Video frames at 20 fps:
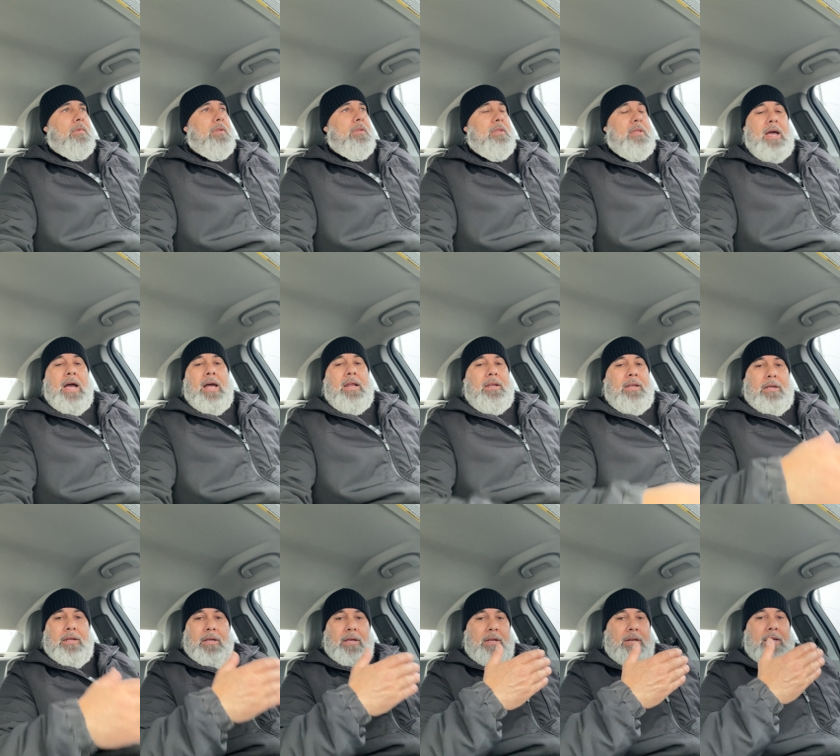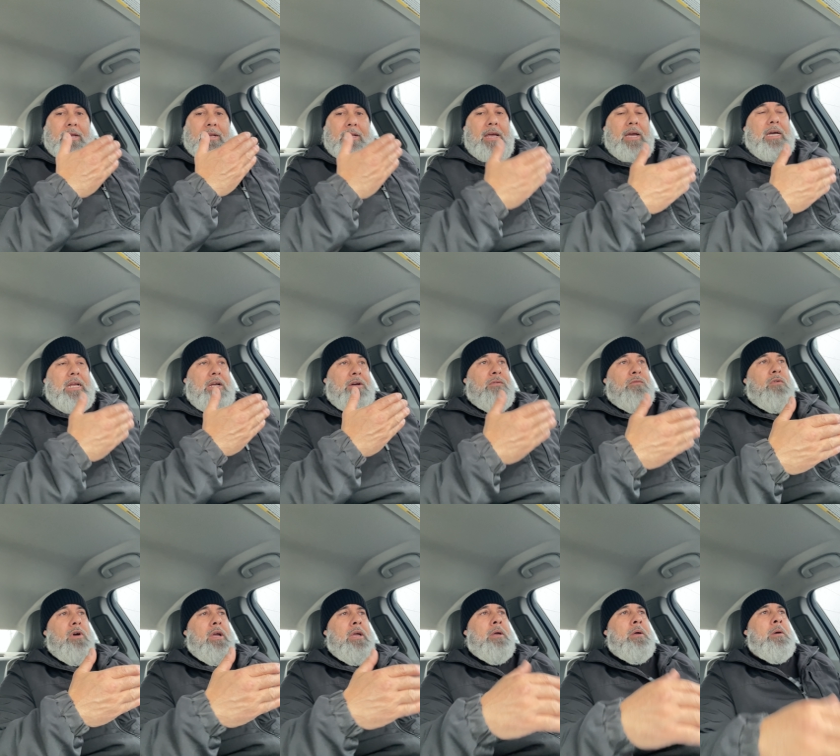not in a negative
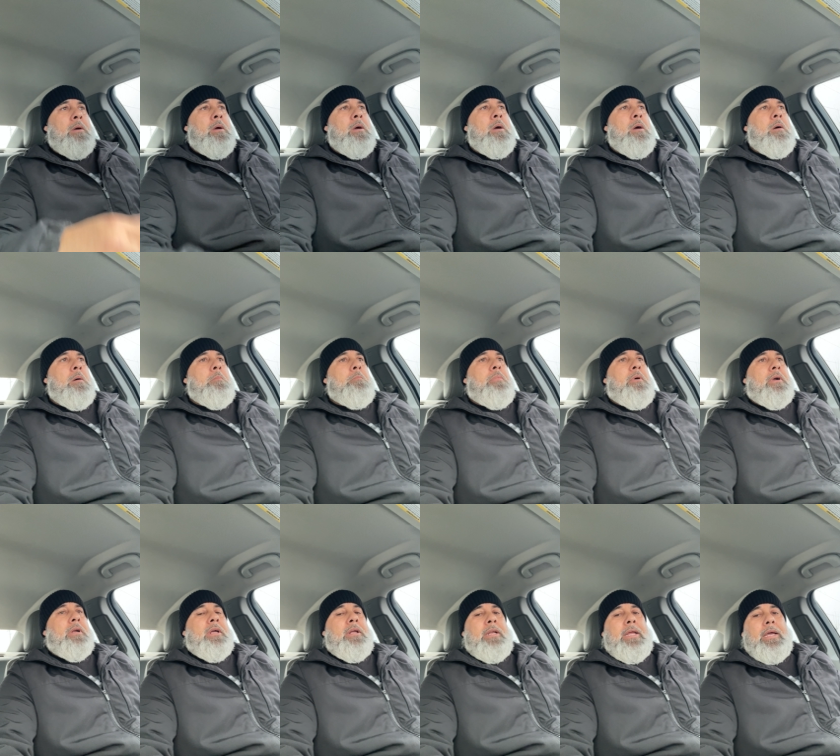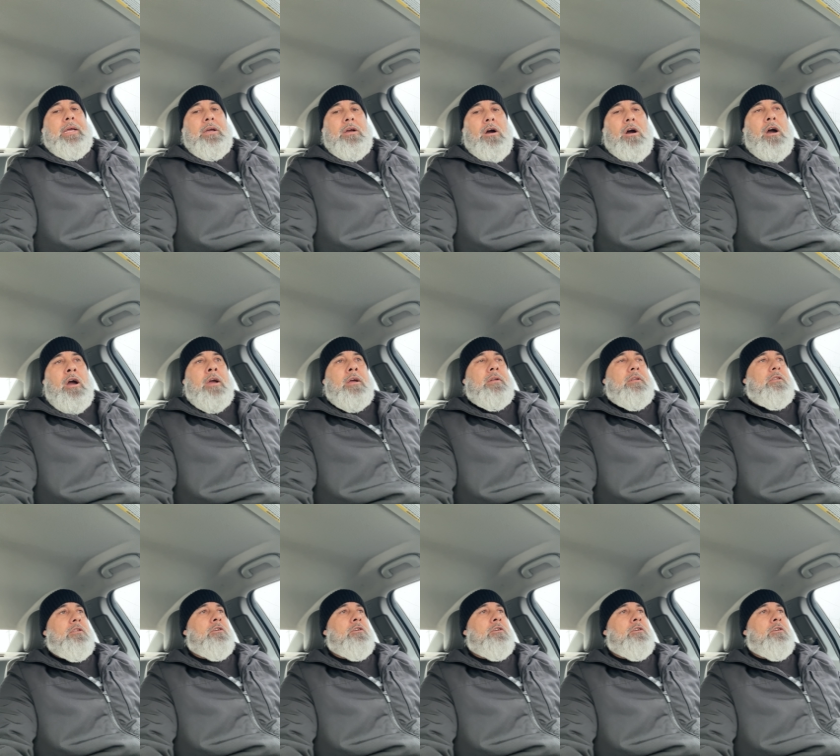way, but in a guard.